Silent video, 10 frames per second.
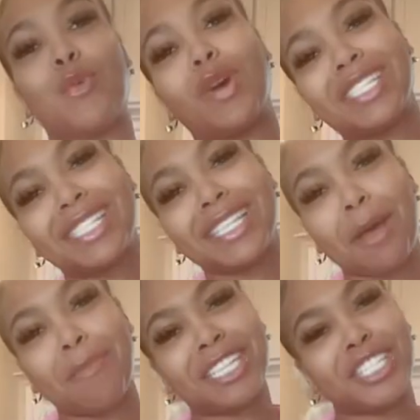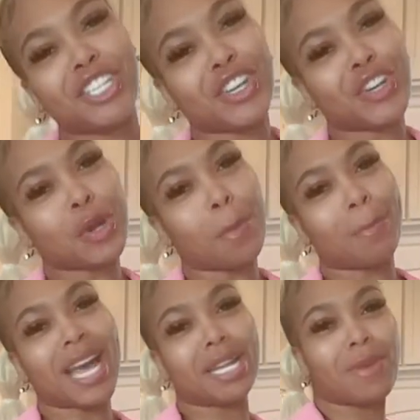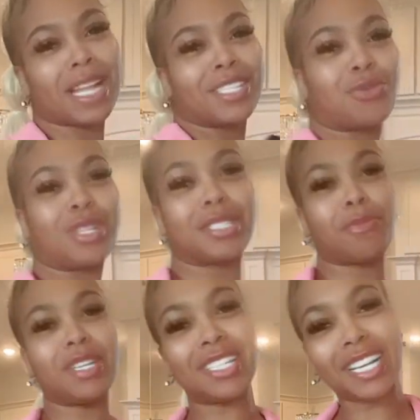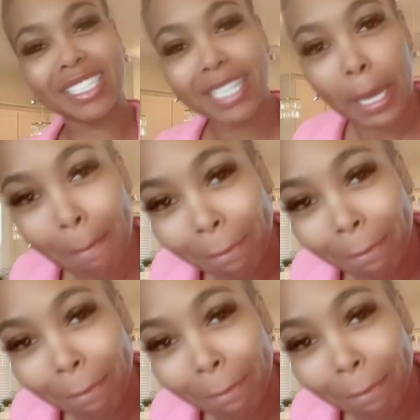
What's up? It's your girl, Body by Tarista, because I stay